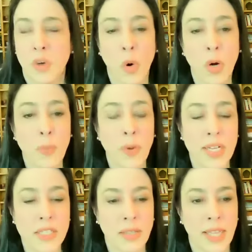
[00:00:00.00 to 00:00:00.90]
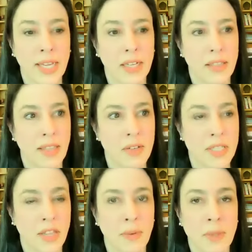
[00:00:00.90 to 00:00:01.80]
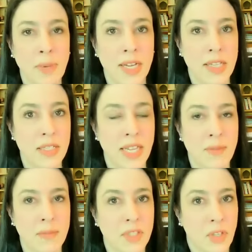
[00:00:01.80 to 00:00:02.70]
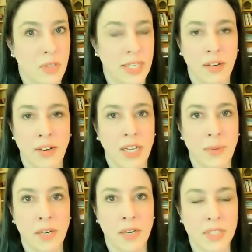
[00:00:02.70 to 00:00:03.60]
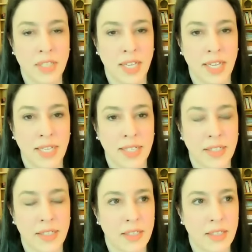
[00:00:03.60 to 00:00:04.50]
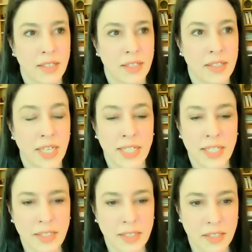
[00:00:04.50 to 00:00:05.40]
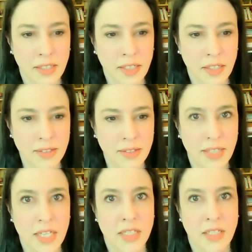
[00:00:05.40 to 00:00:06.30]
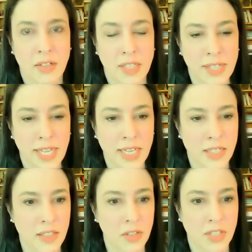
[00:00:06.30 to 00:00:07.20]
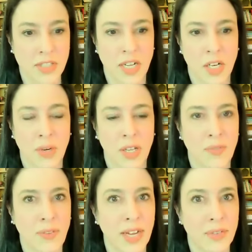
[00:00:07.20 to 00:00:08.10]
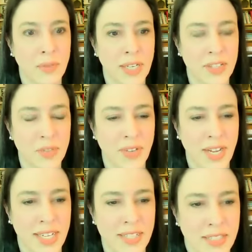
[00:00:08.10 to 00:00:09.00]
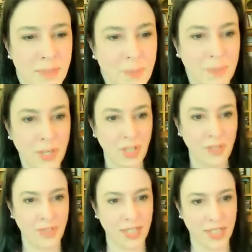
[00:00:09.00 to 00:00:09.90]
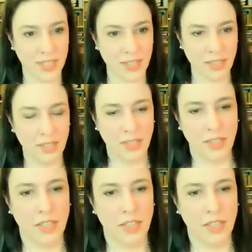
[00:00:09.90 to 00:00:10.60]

orb ones are like, there was another one we bought in that same zoning area where it was like, gutted, you know? And so mm-hmm. I was like, okay, does not qualify for regular financing. Perfect. Yep.